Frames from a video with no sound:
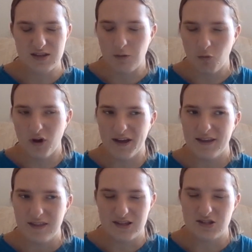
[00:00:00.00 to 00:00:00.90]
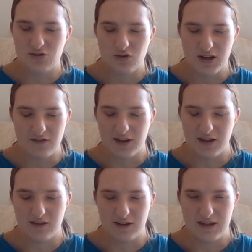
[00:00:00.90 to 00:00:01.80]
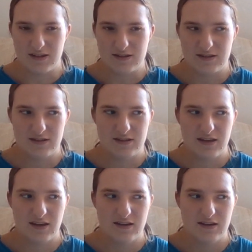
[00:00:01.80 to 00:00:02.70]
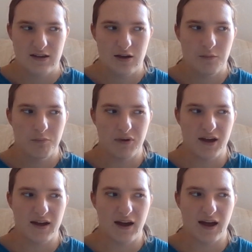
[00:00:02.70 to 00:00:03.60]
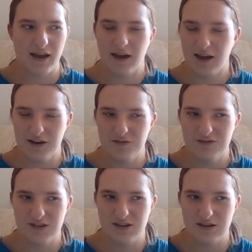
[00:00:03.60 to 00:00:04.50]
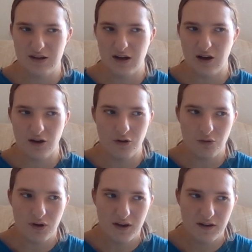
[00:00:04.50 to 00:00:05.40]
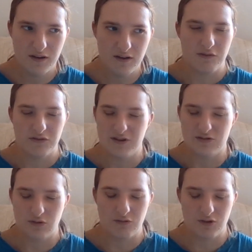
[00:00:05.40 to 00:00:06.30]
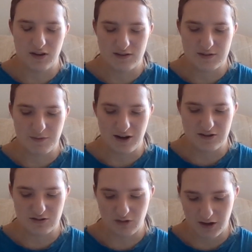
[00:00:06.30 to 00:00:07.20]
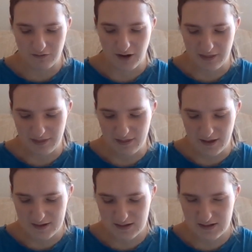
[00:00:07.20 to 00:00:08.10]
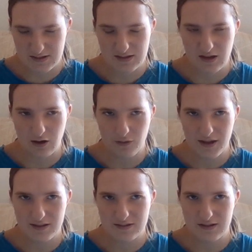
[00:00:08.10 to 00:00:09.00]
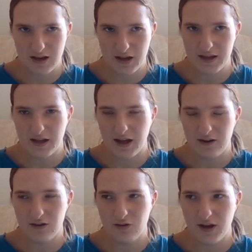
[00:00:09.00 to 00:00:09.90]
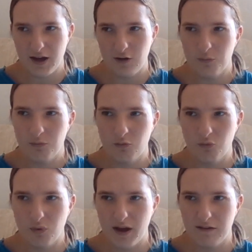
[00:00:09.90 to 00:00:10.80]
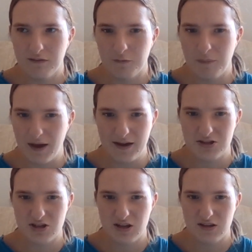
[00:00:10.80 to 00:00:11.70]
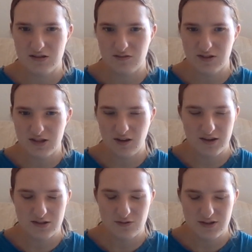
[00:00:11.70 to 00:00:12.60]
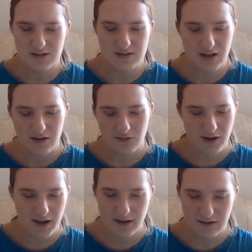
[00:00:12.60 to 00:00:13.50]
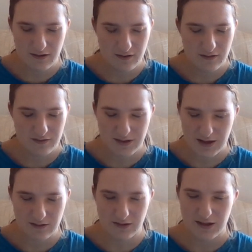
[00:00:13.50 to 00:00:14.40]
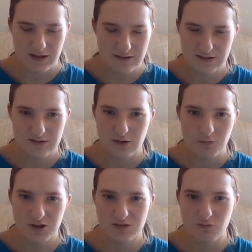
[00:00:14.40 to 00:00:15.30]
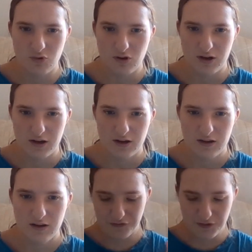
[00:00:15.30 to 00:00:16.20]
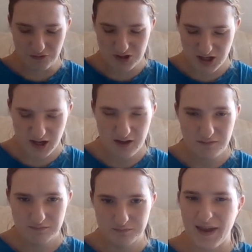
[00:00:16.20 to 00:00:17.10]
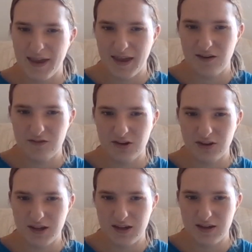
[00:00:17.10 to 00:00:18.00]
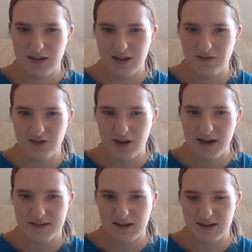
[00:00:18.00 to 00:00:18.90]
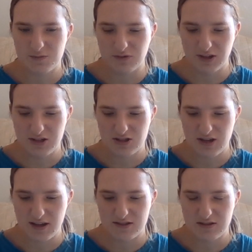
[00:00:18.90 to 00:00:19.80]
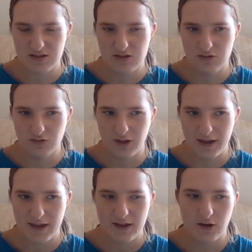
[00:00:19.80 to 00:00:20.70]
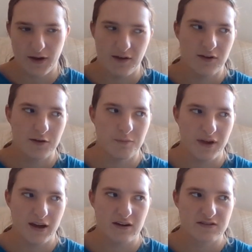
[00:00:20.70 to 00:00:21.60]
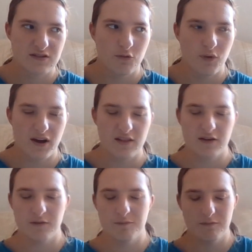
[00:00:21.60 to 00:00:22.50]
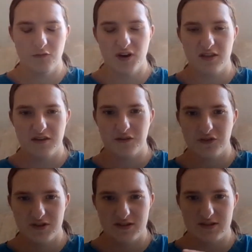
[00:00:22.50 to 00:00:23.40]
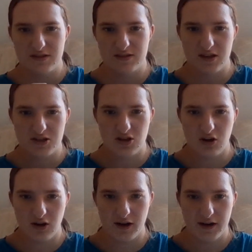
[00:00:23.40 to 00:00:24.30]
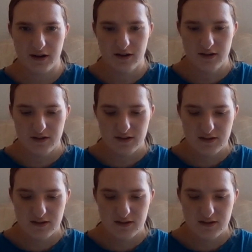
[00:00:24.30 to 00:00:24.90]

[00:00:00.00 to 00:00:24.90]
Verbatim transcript: somewhat the story of Achilles but I kind of didn't know roughly sort of what it was about until I read this. So it's not, I don't know how well the match it is a retelling to it since I read the Iliad so much more in the future. So I can't really give you guys an explanation as to like, you know, how it compares and where the, where the differences and such are